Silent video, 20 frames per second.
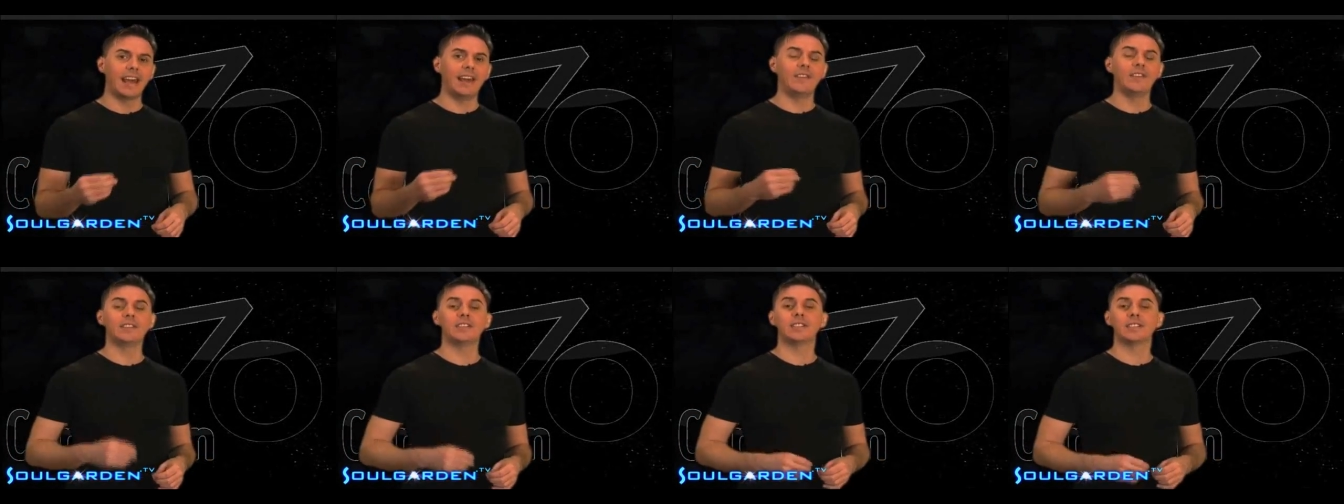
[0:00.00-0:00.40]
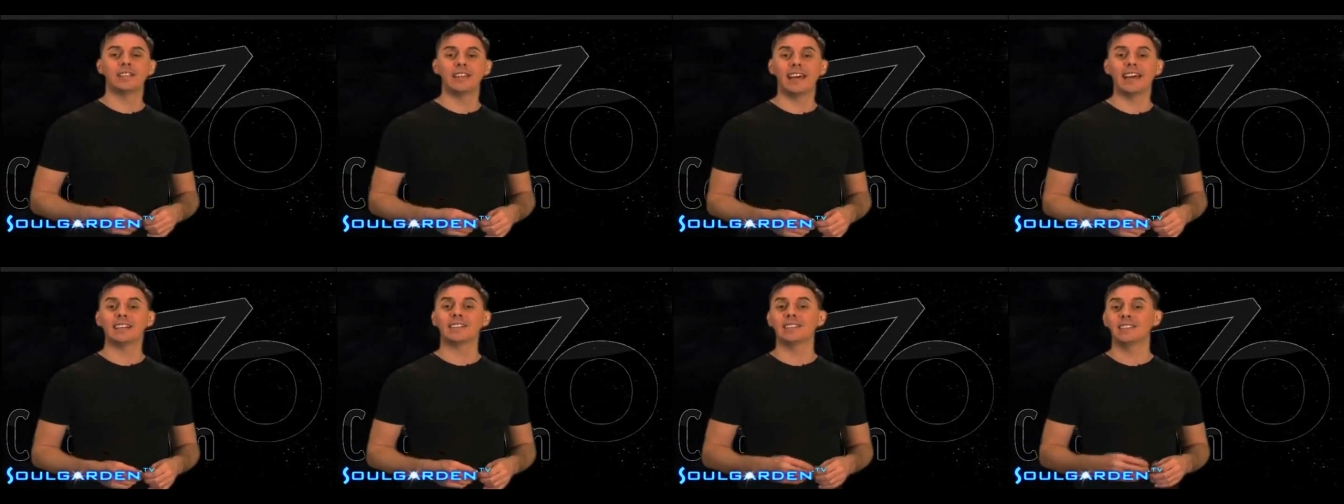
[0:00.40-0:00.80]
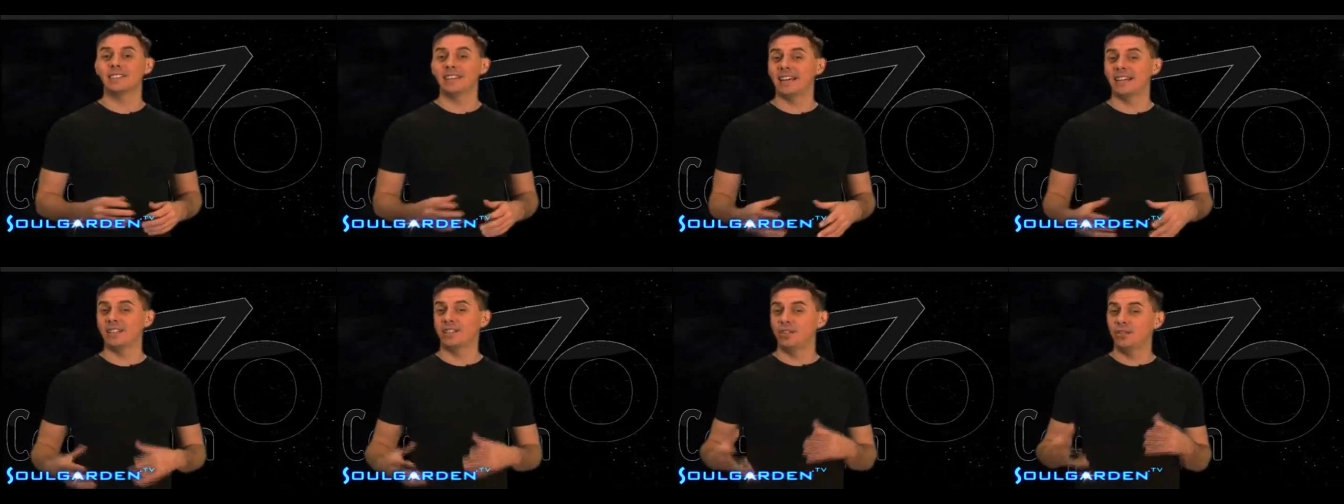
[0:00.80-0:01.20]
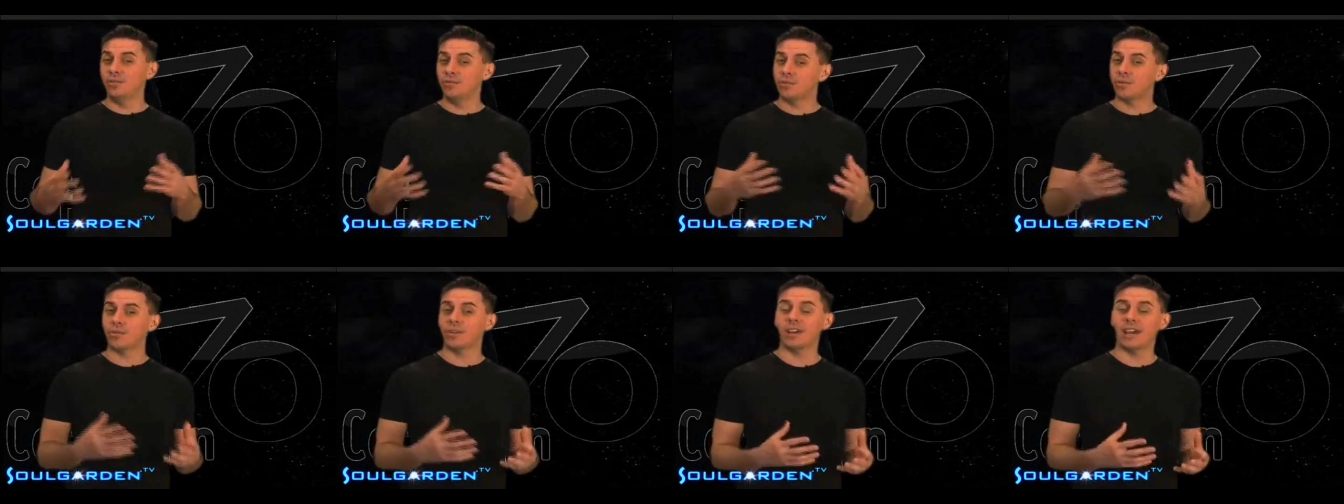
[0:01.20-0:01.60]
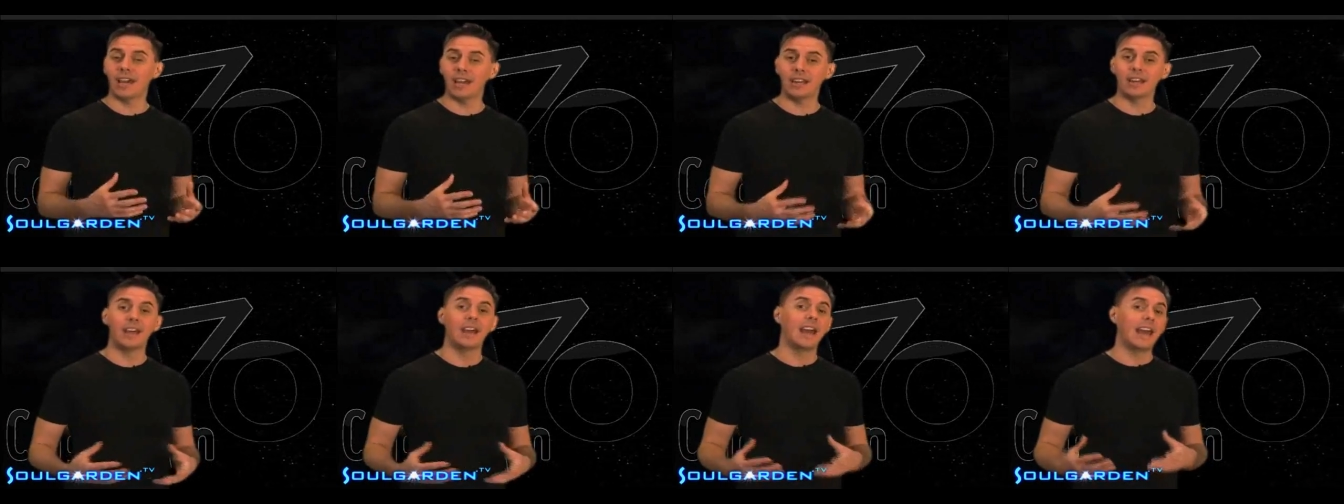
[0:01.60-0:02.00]
And this is an excellent day to
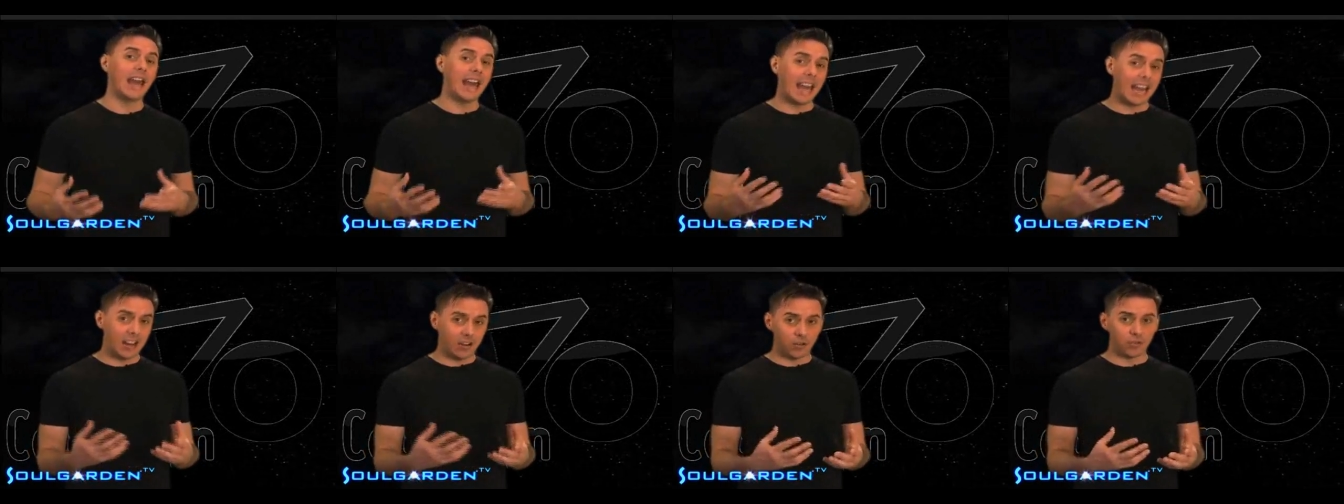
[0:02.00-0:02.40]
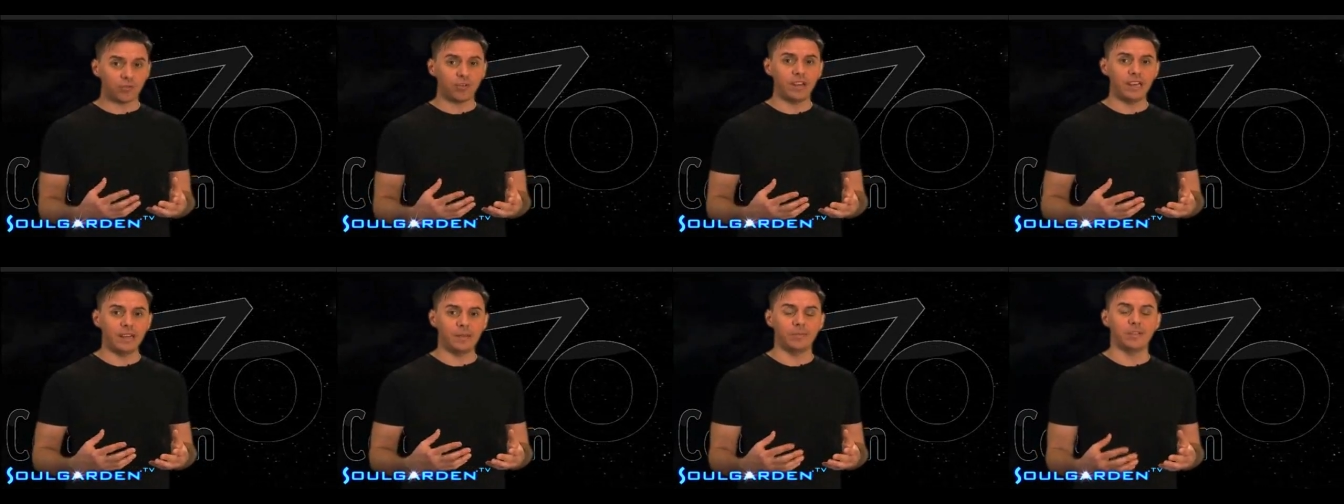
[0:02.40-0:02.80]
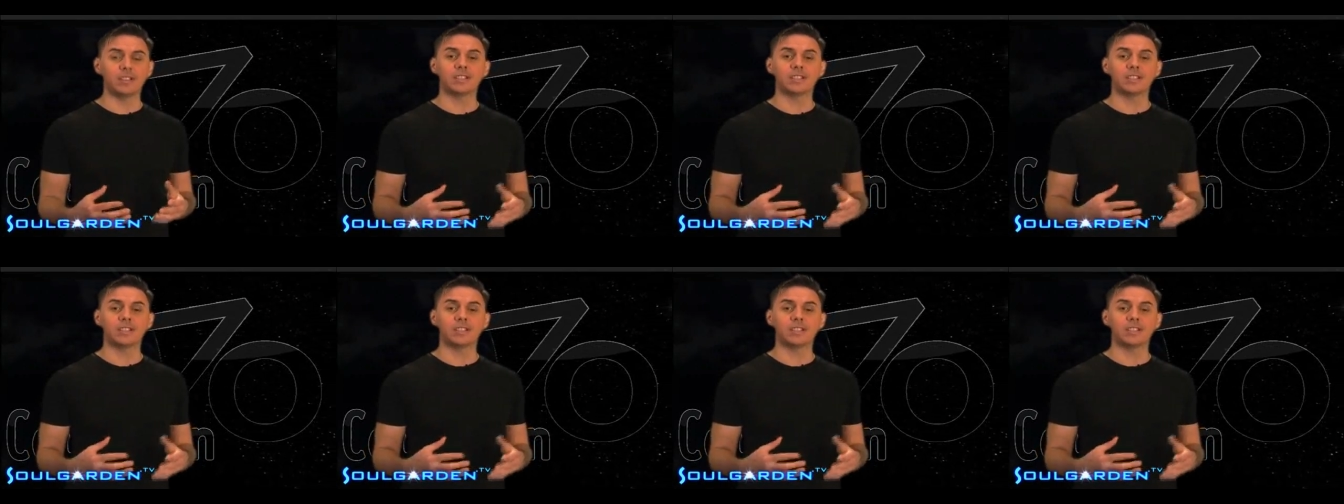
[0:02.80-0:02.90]
create and dream.